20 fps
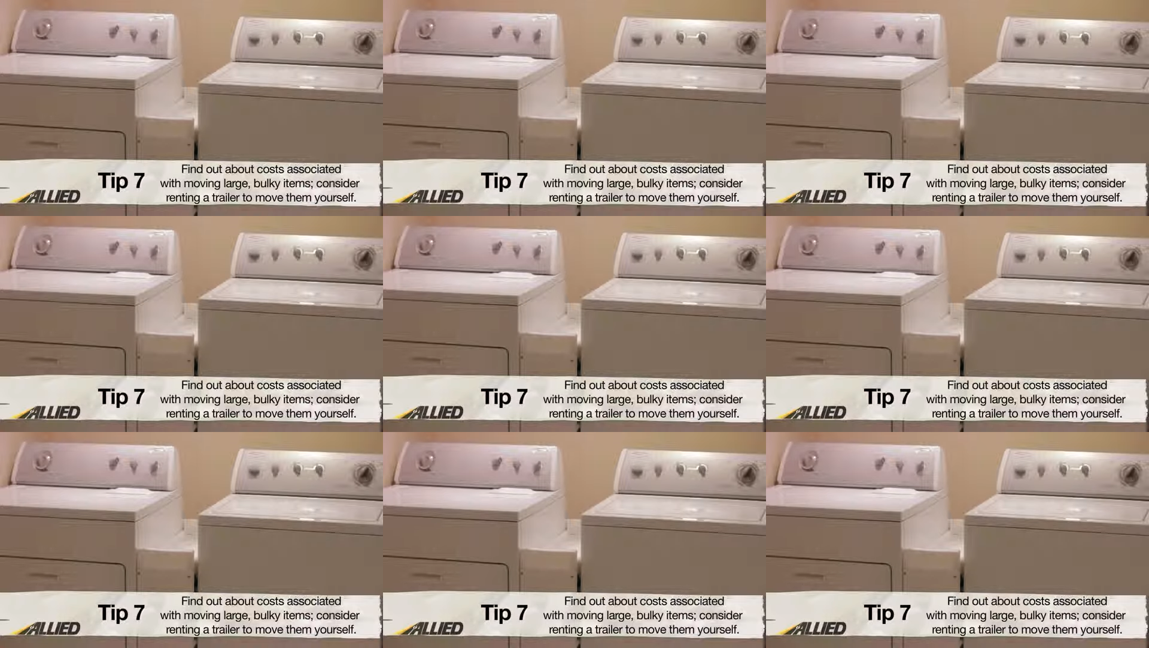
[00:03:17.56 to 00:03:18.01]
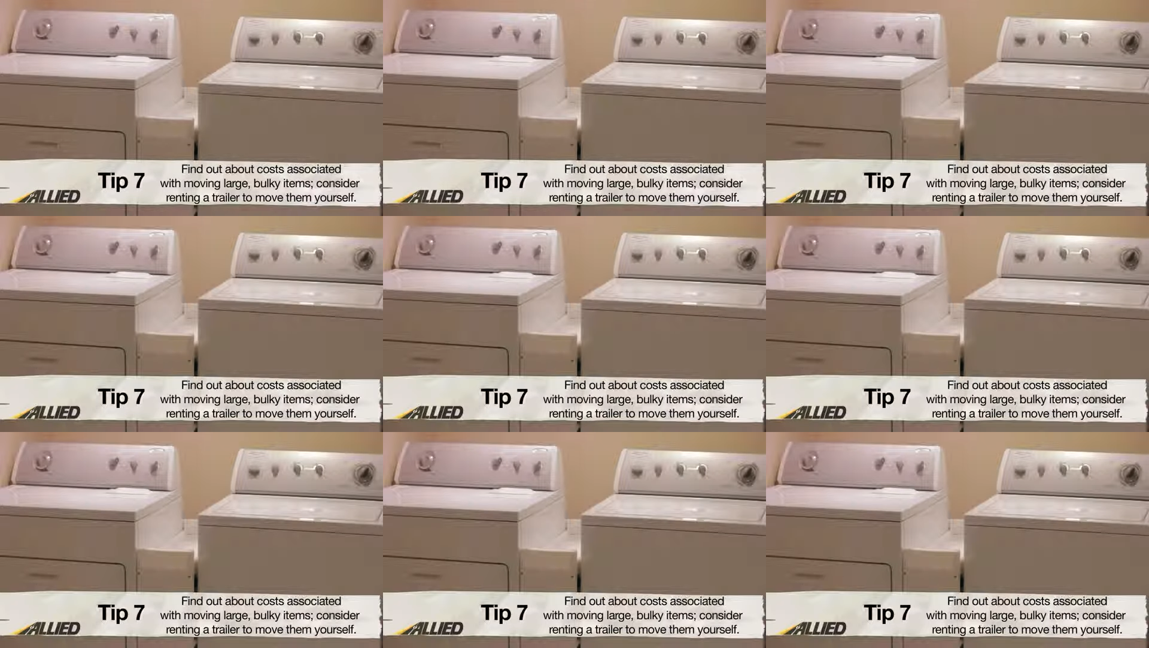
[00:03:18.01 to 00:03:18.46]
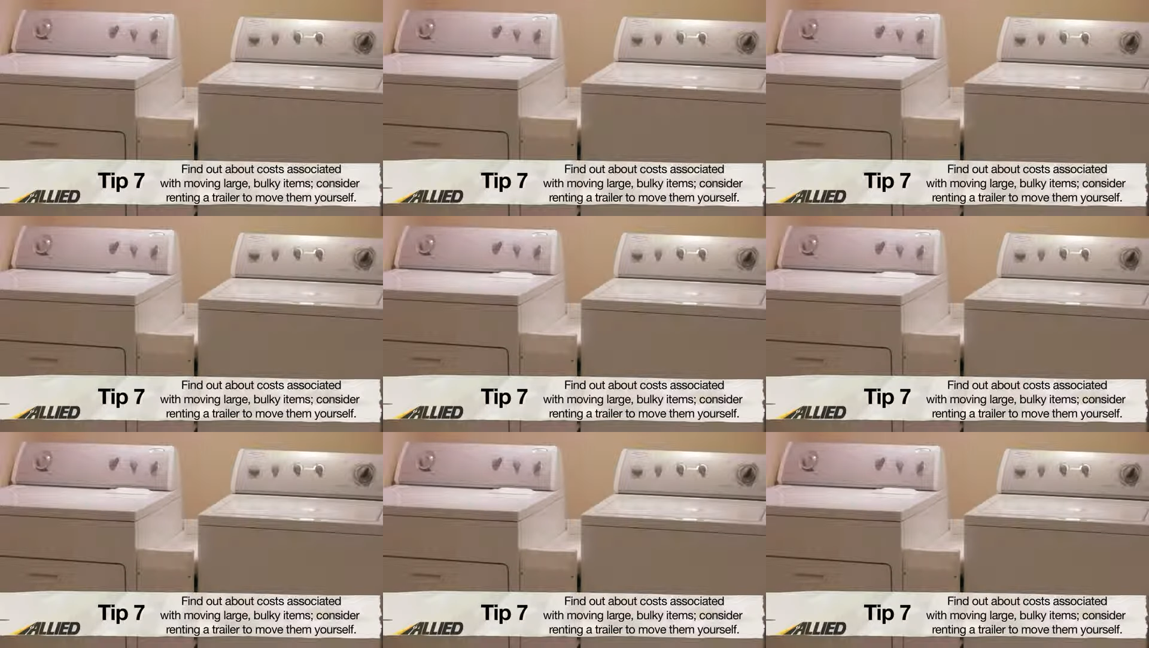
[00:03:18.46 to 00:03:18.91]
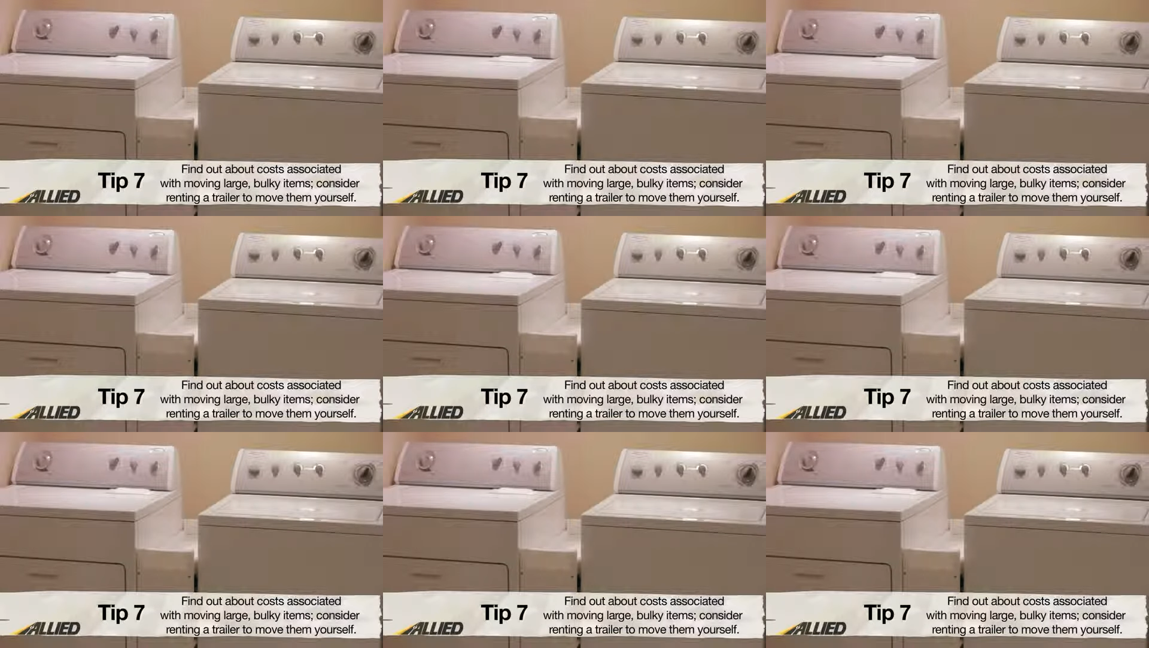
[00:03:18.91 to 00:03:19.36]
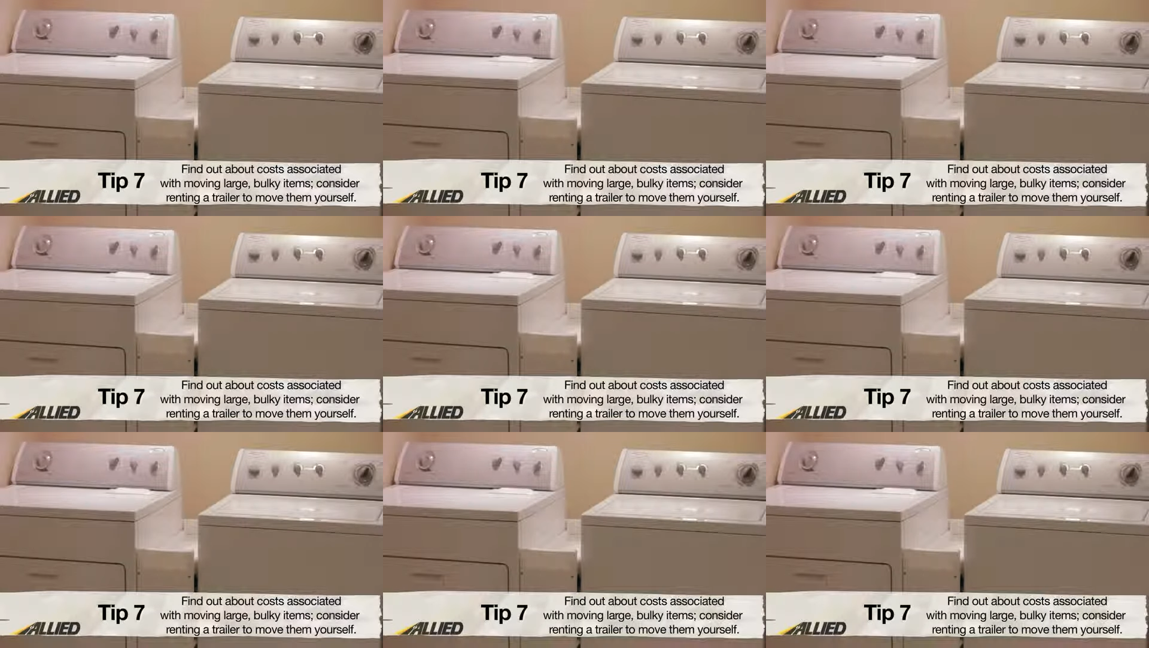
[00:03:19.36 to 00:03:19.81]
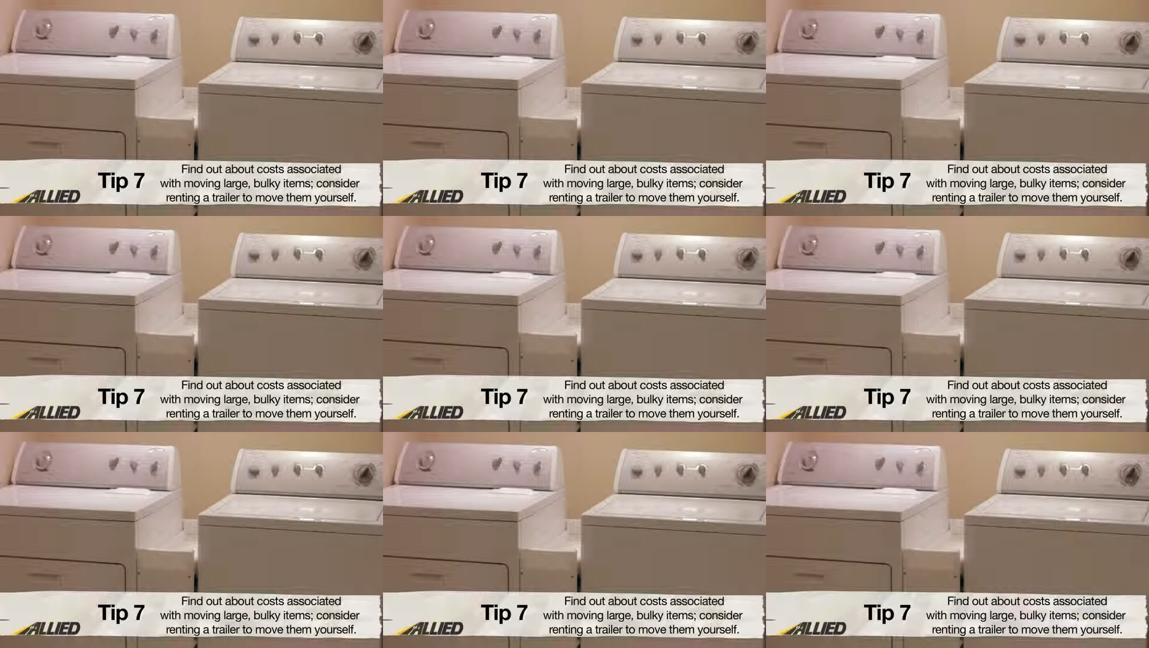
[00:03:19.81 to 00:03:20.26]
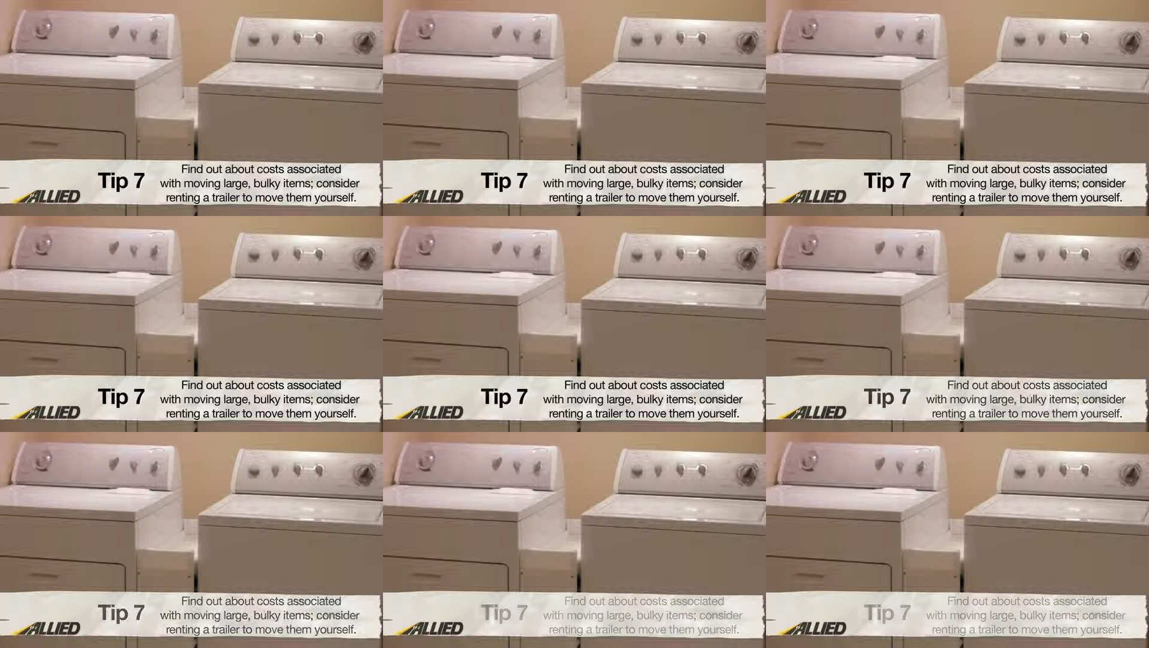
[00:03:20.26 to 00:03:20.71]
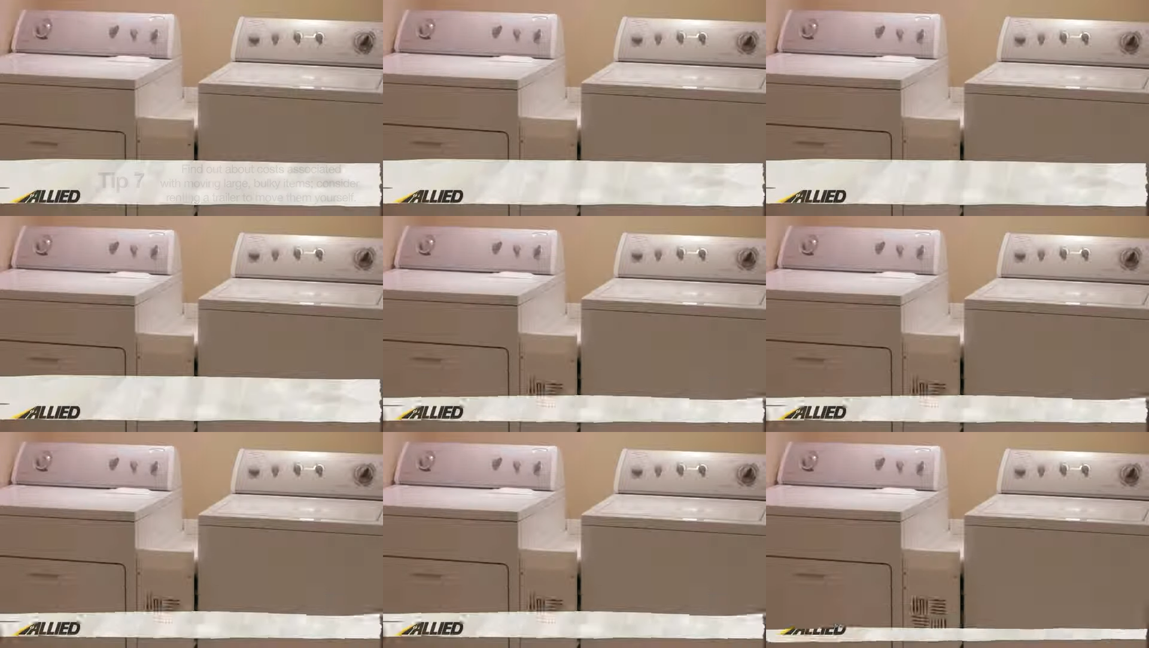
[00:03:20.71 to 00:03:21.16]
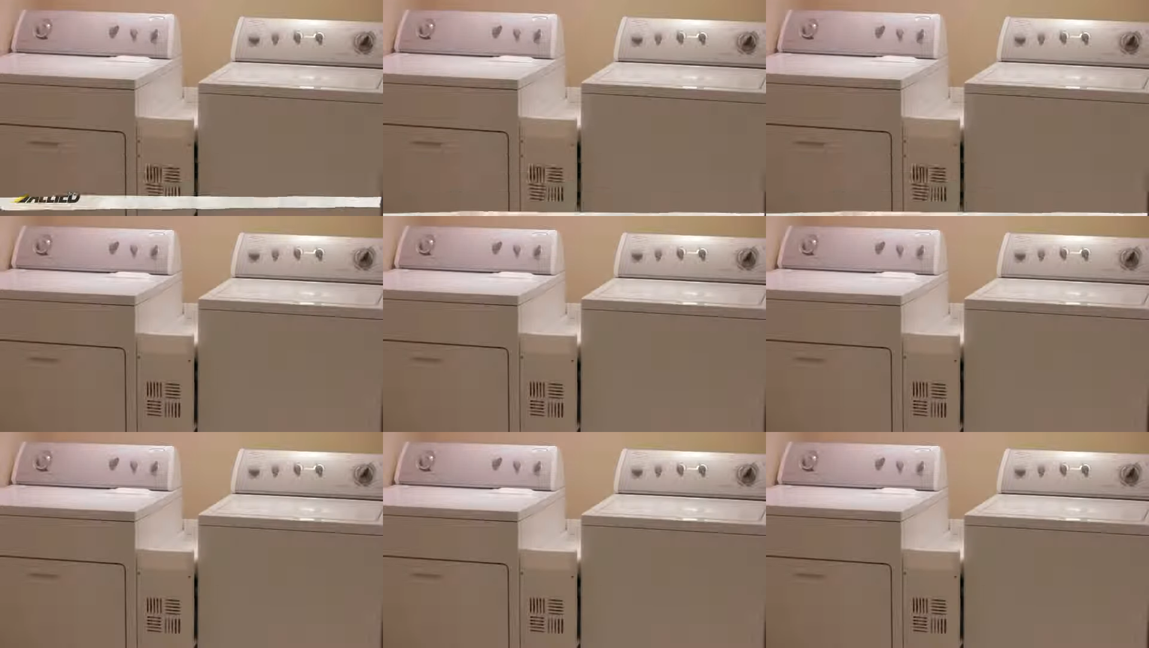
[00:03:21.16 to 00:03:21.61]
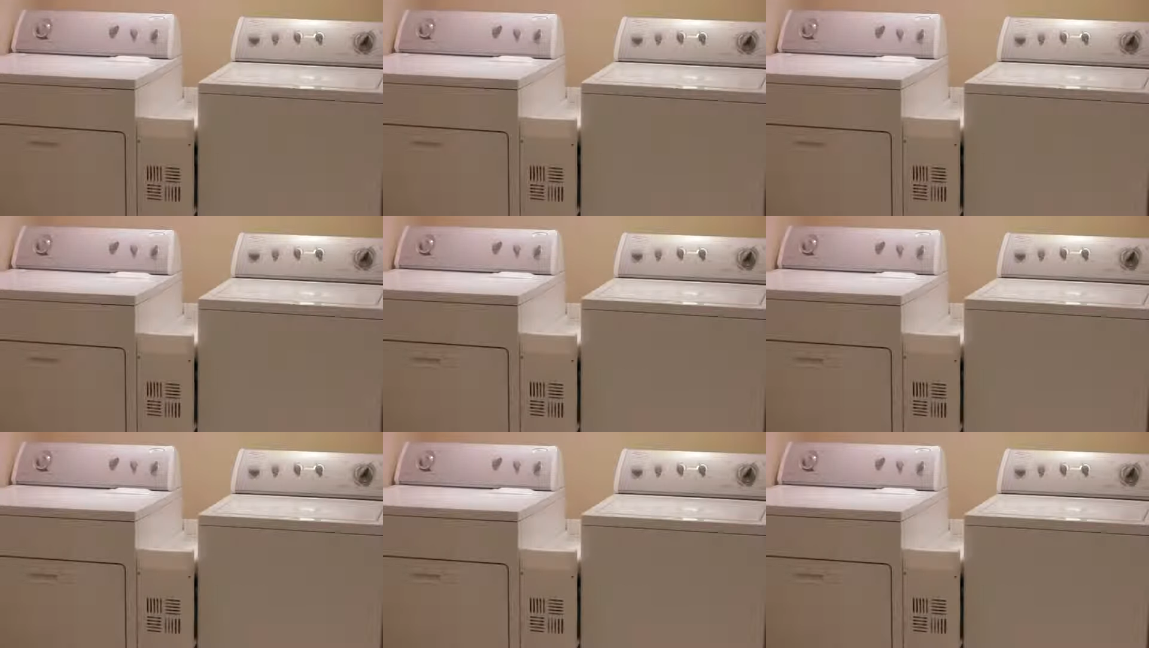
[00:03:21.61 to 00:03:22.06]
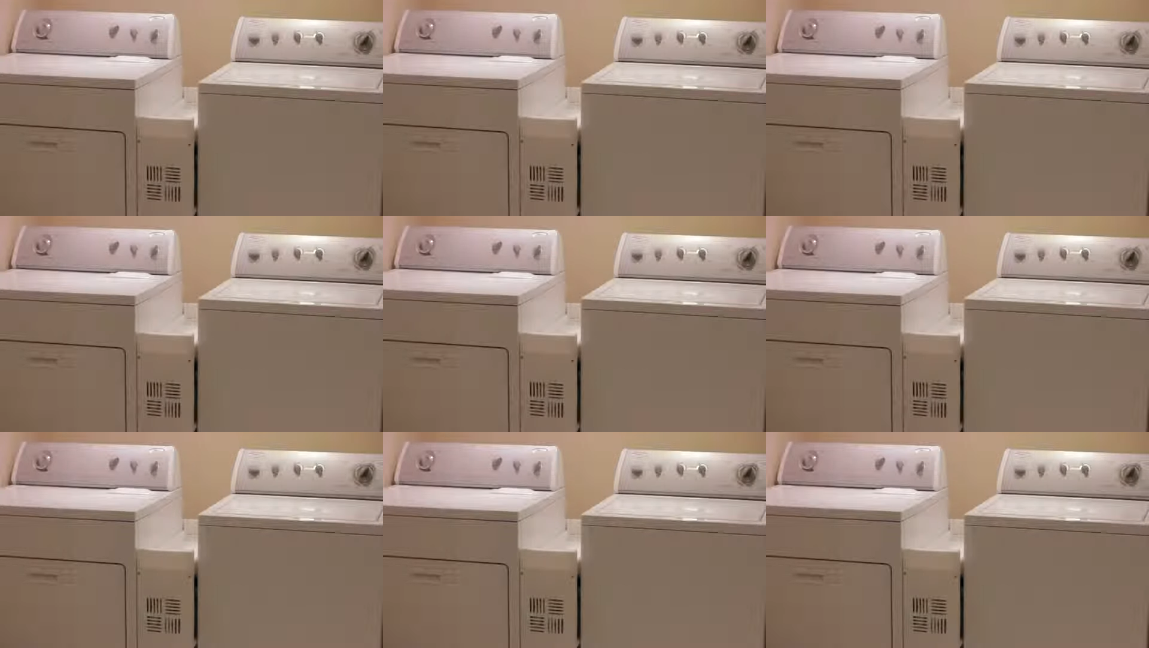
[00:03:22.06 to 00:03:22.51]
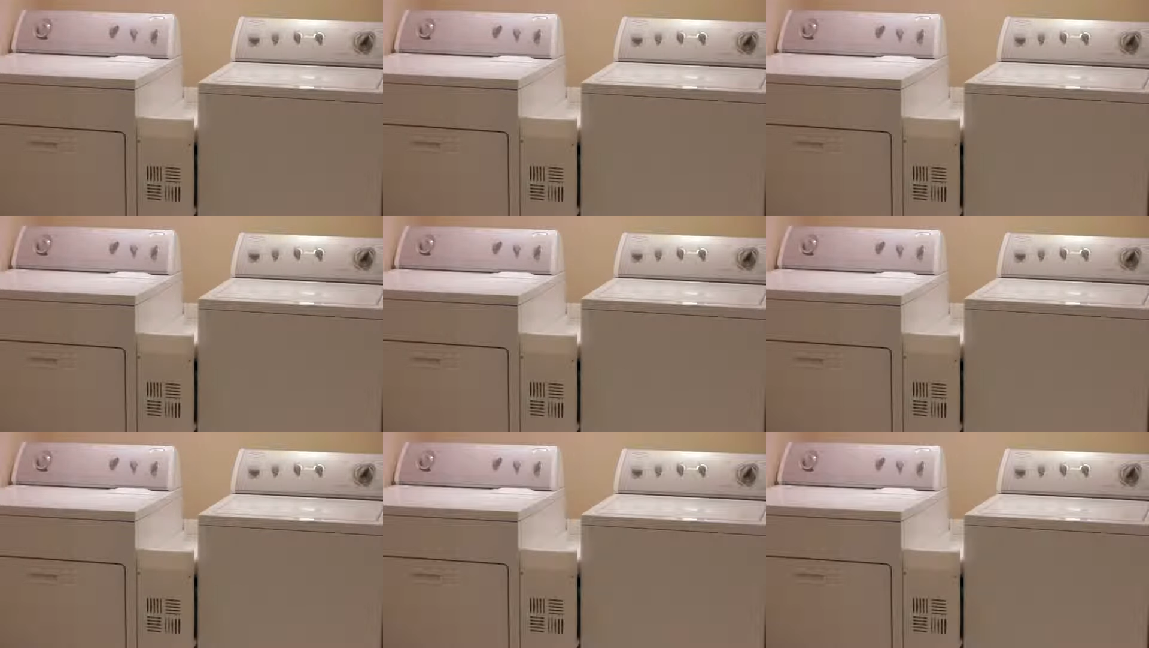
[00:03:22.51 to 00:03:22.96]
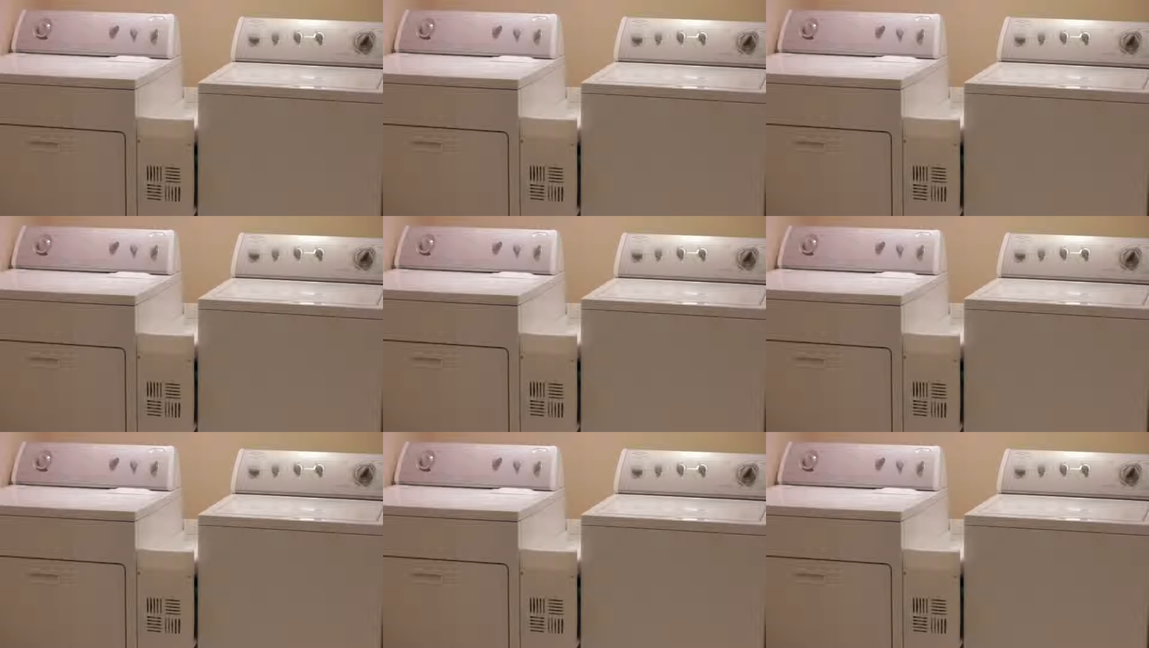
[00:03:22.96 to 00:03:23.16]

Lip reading: [unreadable: no face in view]